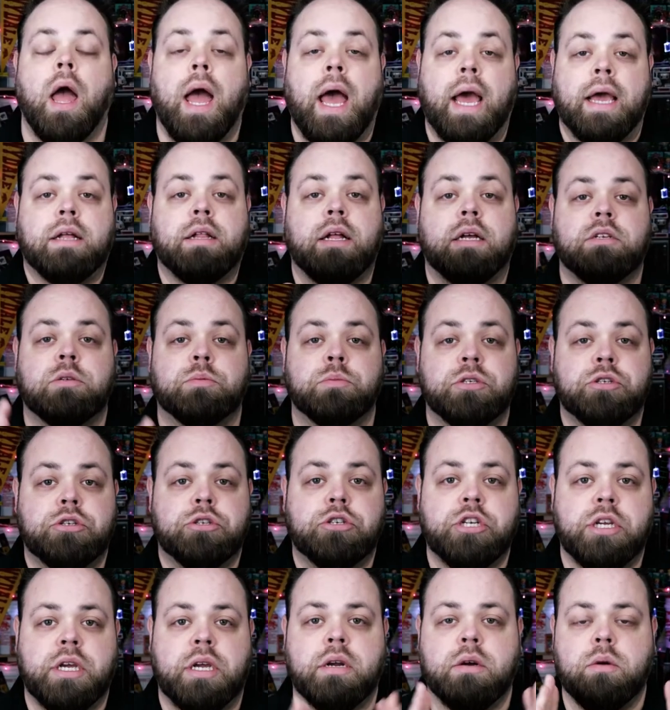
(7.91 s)
Hey class, Mr.
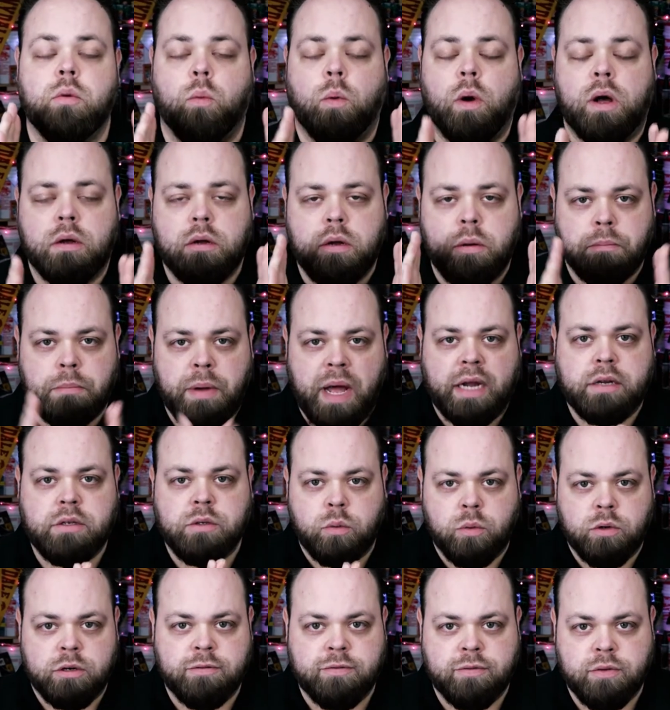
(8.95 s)
G here. Welcome back
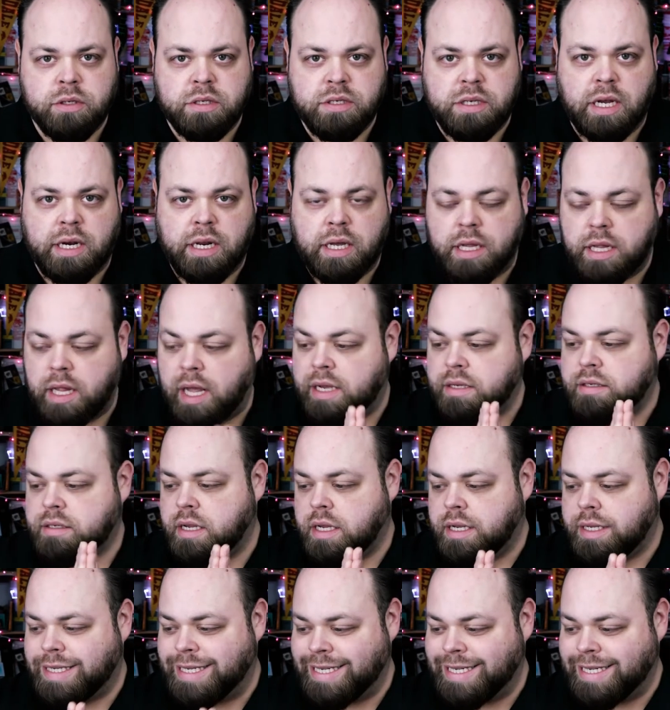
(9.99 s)
to Wonderful Exciting Class.